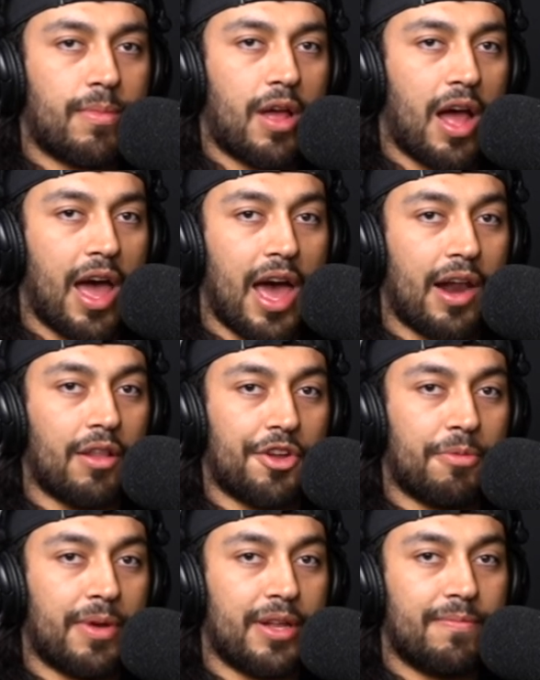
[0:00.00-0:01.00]
I had a
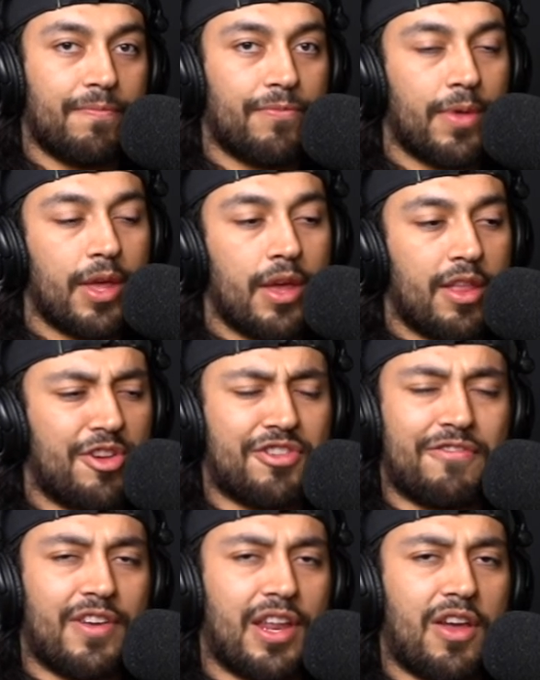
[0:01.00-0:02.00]
little bit. There's a
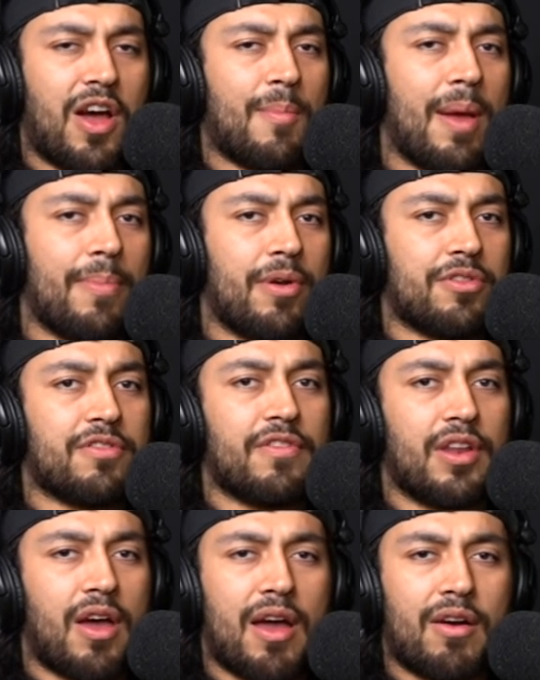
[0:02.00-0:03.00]
video. I might post the
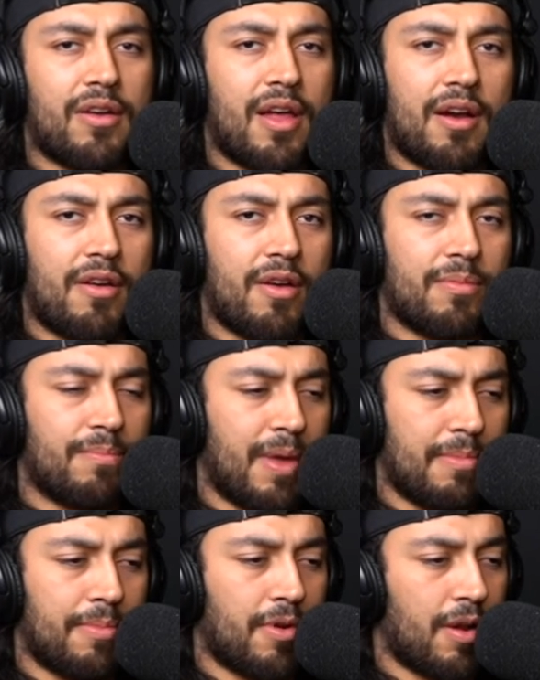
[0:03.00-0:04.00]
video. I don't know.
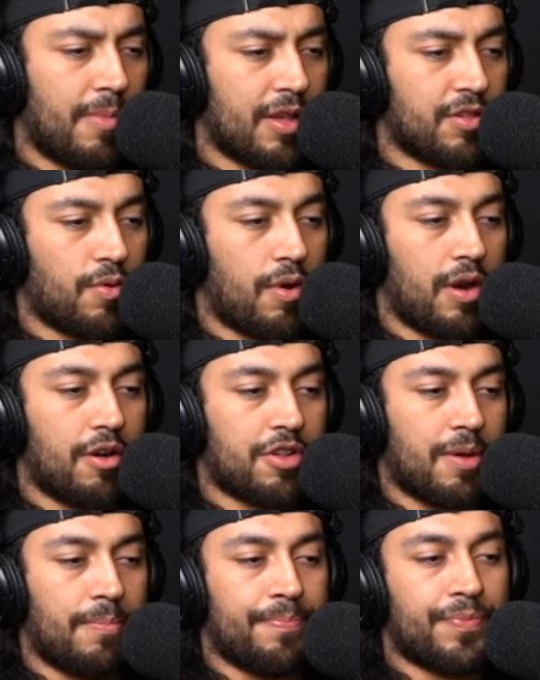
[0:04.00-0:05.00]
Maybe put it on my story or
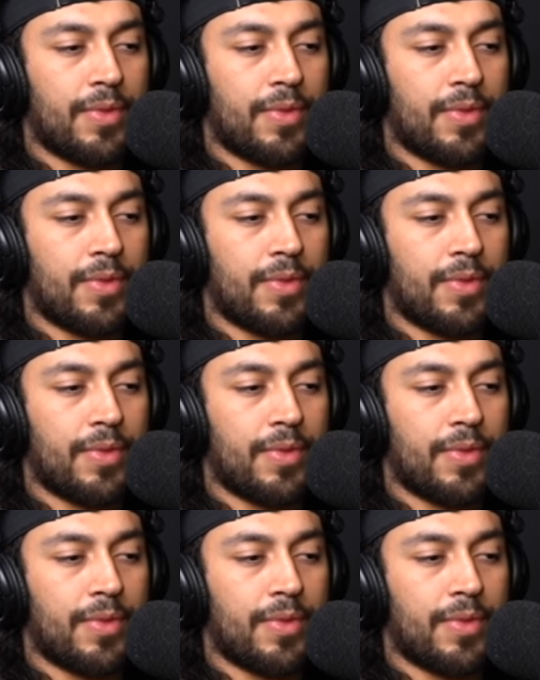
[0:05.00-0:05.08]
something.